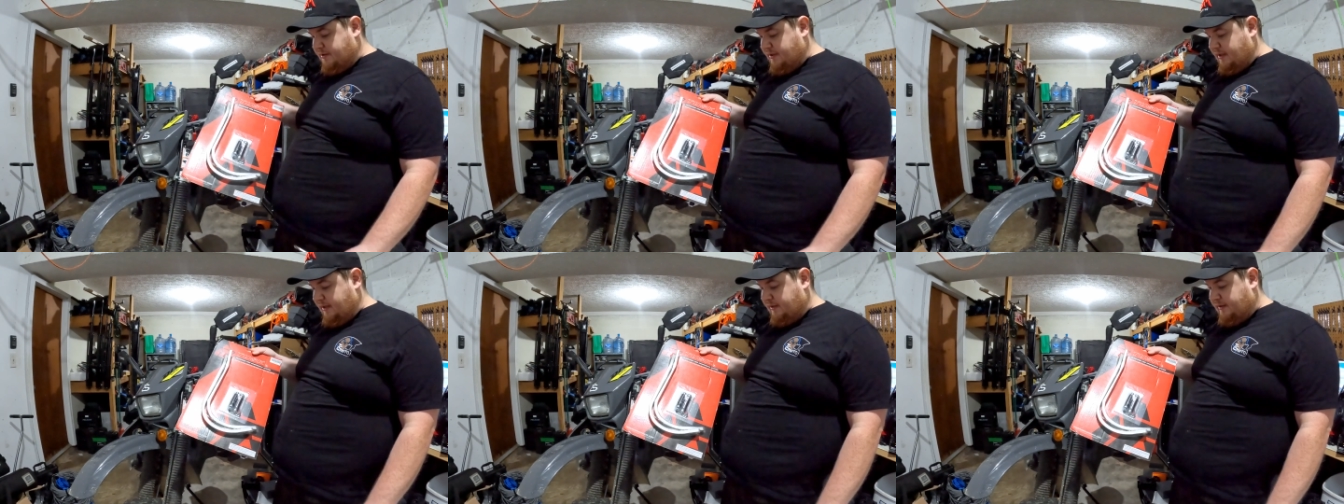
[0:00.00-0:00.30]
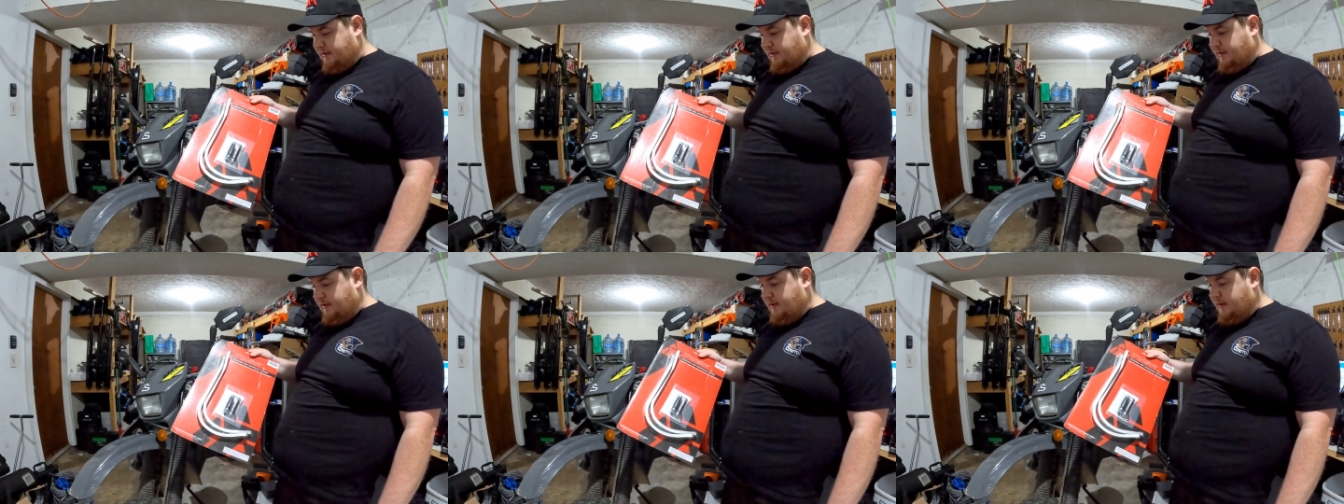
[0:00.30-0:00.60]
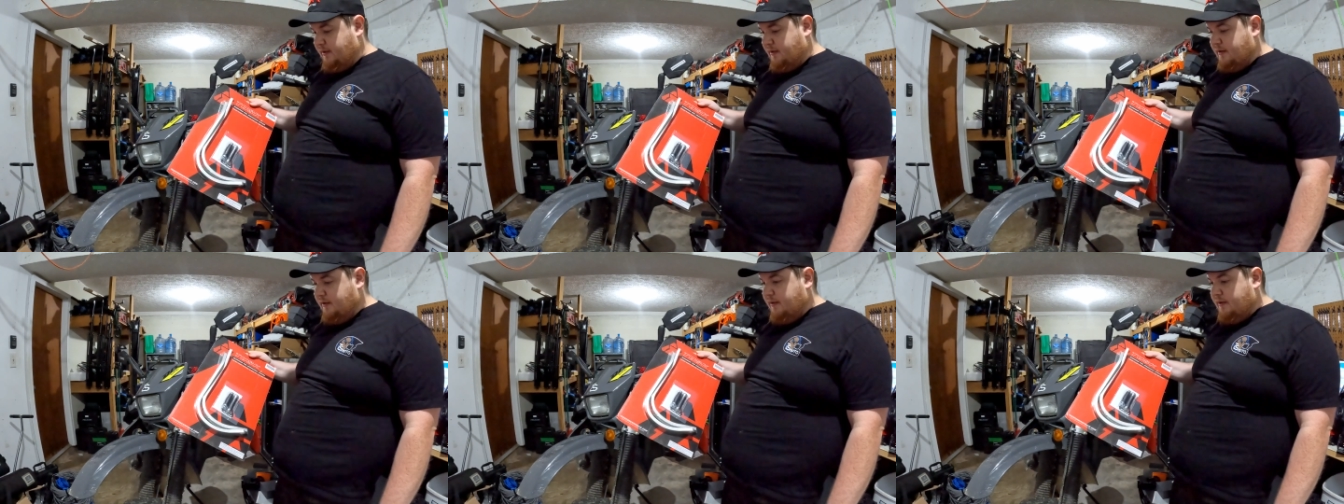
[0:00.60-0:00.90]
you got
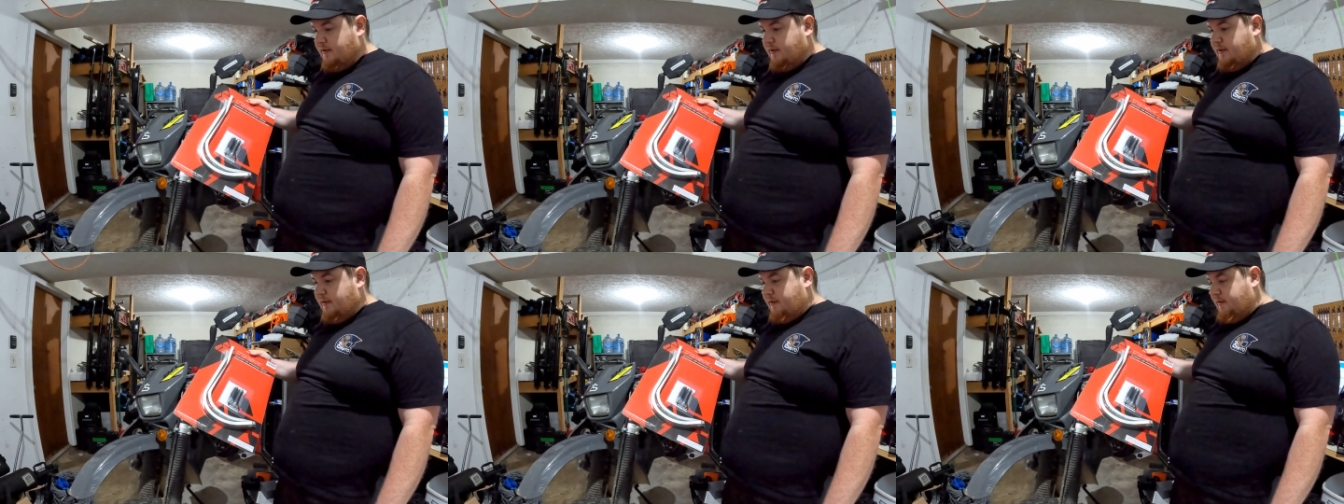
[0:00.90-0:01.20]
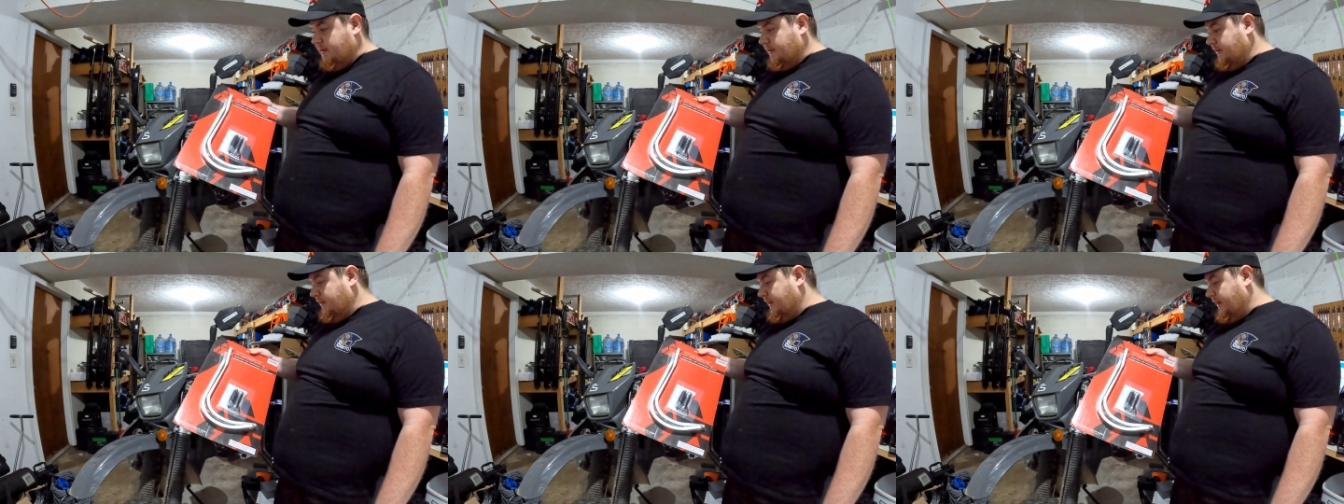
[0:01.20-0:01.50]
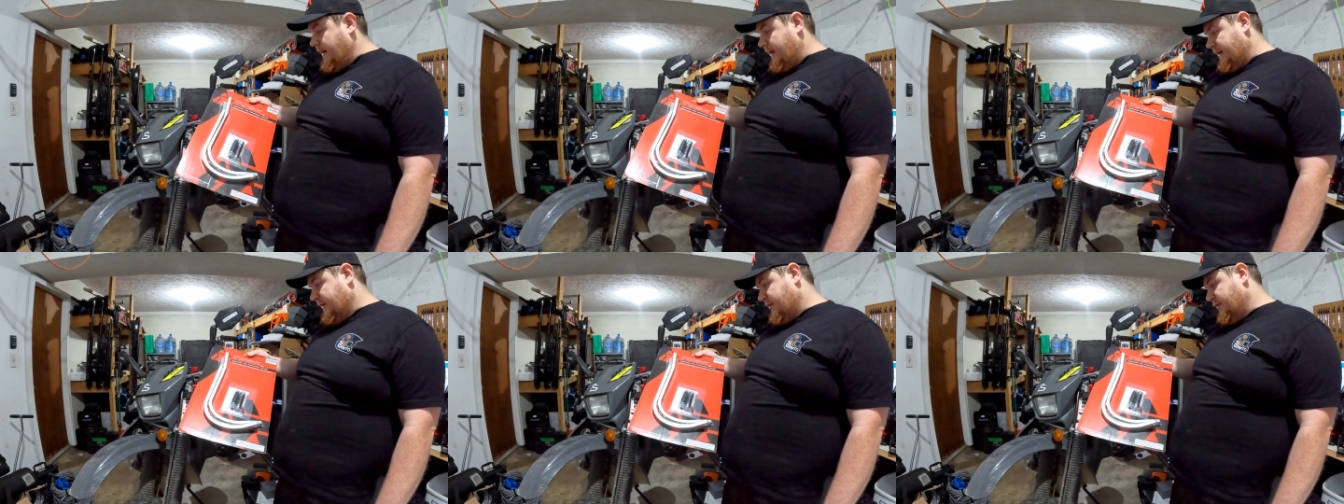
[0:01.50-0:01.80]
the
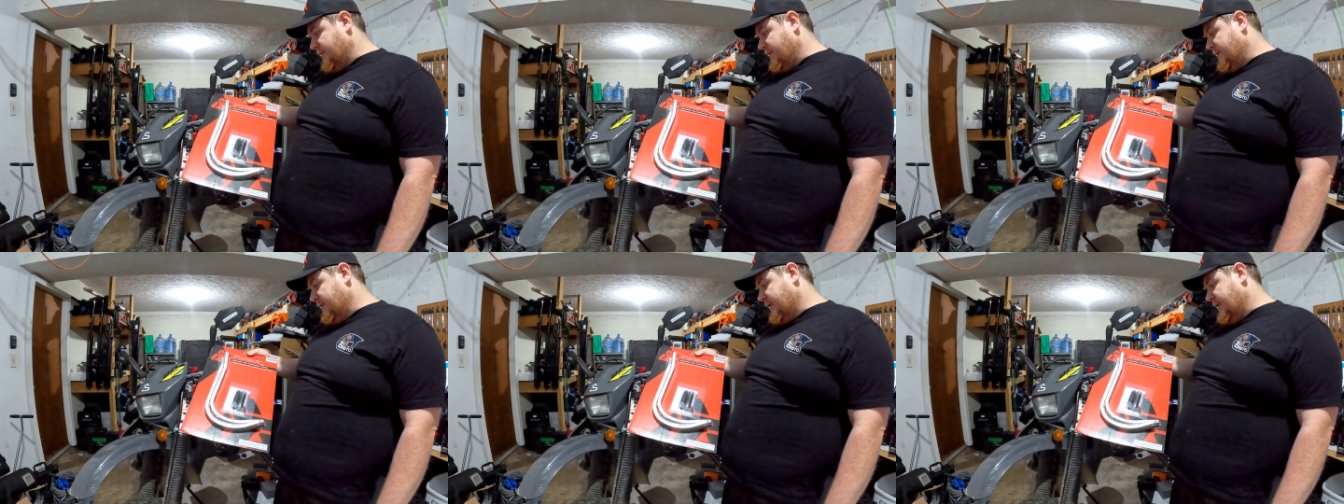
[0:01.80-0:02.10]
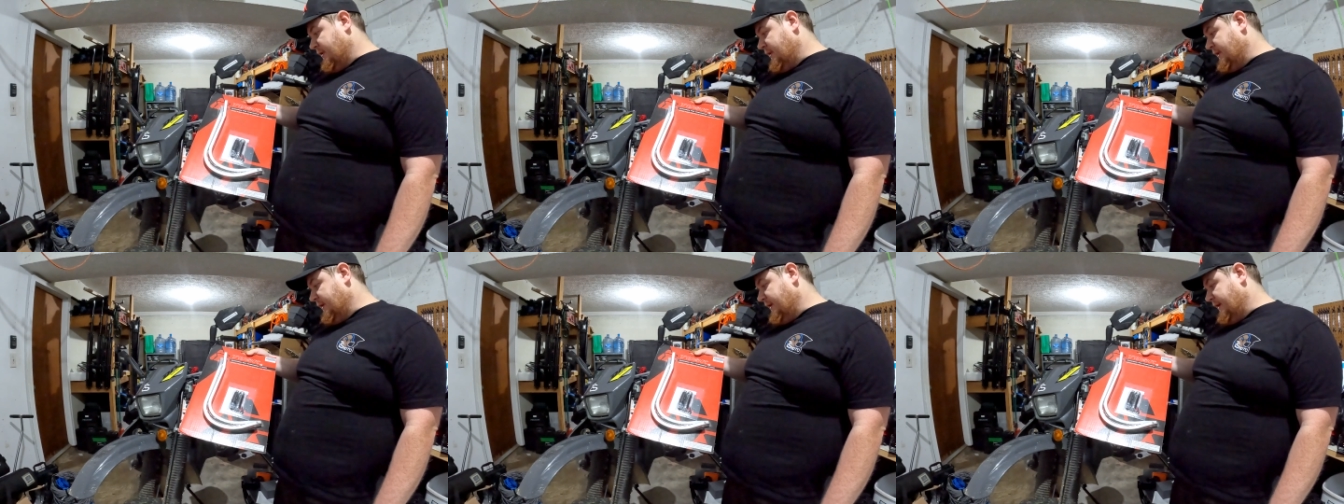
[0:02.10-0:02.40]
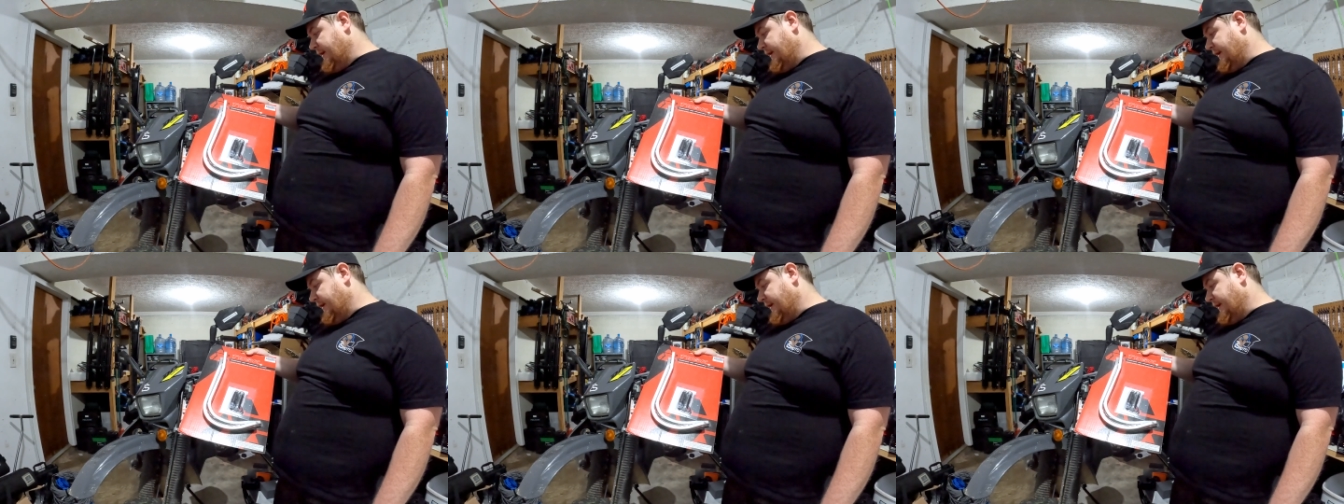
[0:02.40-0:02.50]
actual